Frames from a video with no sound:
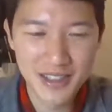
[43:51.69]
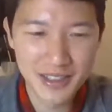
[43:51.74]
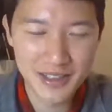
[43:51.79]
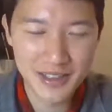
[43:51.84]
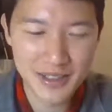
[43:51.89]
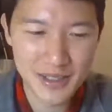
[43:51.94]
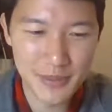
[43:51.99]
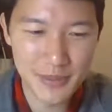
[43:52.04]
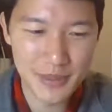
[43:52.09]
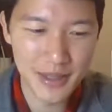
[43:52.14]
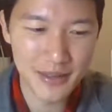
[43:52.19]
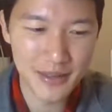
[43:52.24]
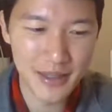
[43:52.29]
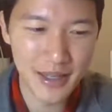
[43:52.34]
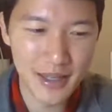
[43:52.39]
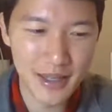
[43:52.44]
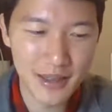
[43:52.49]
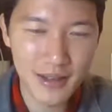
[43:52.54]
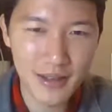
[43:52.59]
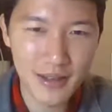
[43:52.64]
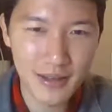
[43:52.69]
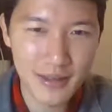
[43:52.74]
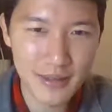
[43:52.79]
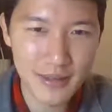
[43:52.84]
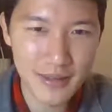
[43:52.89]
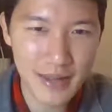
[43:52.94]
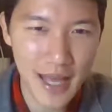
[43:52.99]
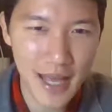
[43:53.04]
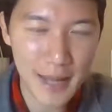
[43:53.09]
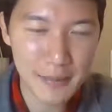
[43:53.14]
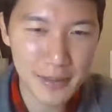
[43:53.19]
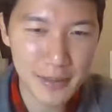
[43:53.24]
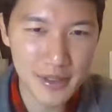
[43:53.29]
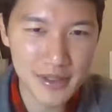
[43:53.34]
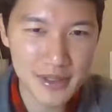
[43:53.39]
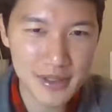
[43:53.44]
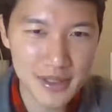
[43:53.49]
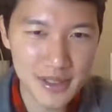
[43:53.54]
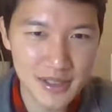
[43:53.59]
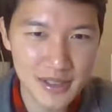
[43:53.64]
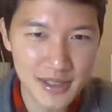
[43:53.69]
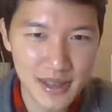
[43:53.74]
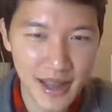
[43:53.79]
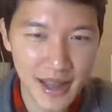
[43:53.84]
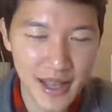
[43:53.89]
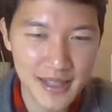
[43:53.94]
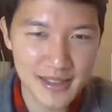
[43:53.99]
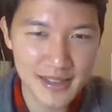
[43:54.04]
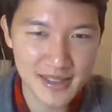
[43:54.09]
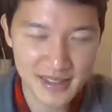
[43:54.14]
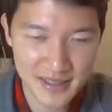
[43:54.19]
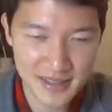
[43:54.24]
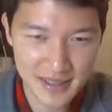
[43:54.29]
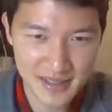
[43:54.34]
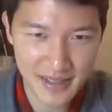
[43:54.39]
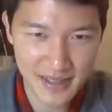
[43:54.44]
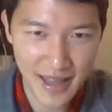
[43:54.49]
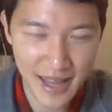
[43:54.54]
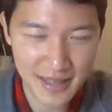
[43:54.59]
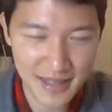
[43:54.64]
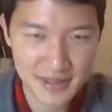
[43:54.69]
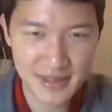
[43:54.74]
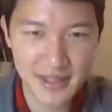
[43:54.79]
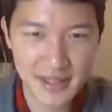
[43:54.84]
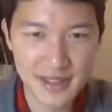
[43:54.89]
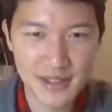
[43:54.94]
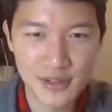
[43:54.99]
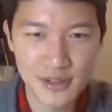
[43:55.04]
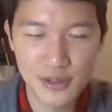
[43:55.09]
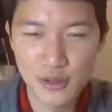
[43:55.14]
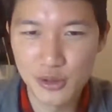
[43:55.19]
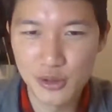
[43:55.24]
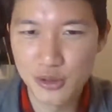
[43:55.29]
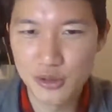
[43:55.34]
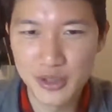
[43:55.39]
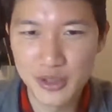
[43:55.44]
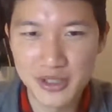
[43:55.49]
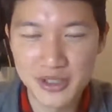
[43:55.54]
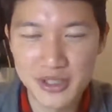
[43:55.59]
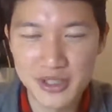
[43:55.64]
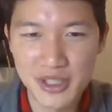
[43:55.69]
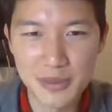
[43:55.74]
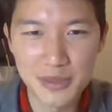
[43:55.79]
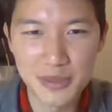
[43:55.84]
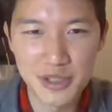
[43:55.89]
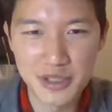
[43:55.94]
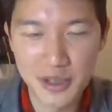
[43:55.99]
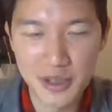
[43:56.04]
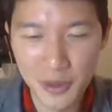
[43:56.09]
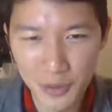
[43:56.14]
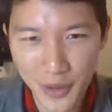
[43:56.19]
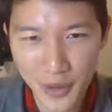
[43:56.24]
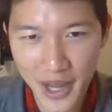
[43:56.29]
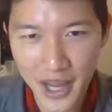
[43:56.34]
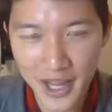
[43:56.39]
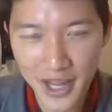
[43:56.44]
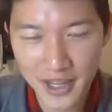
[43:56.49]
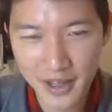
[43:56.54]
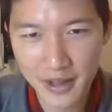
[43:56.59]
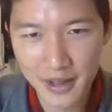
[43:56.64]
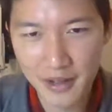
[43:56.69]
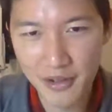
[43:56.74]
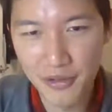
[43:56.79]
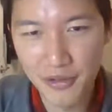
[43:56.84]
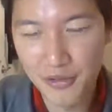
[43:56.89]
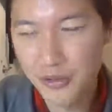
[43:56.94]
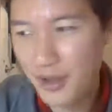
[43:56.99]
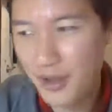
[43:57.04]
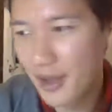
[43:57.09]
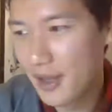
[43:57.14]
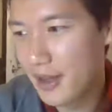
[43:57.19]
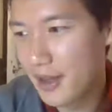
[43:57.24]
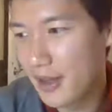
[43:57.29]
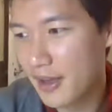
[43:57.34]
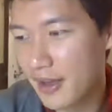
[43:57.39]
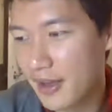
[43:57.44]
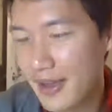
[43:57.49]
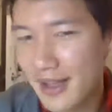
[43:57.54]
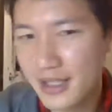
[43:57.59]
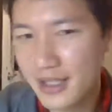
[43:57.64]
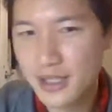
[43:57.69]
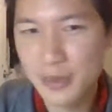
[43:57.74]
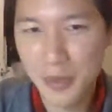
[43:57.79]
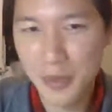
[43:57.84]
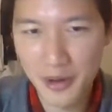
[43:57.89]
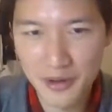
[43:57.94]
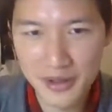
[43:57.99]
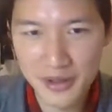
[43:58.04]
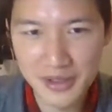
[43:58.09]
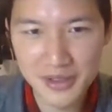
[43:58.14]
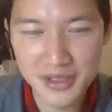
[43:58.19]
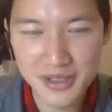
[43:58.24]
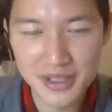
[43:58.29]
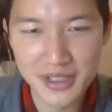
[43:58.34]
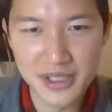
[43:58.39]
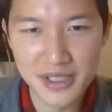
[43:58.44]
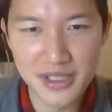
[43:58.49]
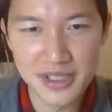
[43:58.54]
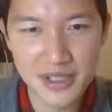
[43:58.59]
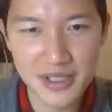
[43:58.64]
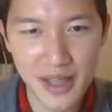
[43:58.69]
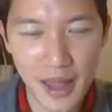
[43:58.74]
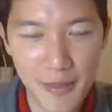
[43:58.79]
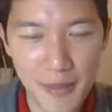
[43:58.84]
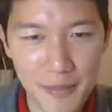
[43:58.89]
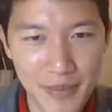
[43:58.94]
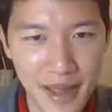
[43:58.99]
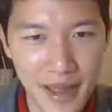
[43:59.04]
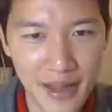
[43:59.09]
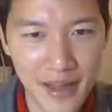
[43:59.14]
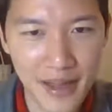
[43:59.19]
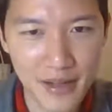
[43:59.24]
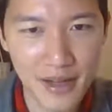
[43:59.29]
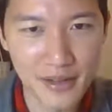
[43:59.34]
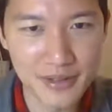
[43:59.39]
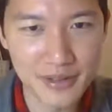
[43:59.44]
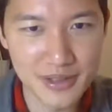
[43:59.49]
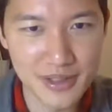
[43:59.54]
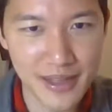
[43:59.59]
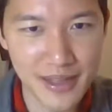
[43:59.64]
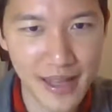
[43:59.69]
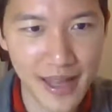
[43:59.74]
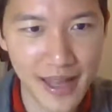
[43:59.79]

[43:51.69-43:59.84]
it's something like that person has access to a similar array of experiences and backgrounds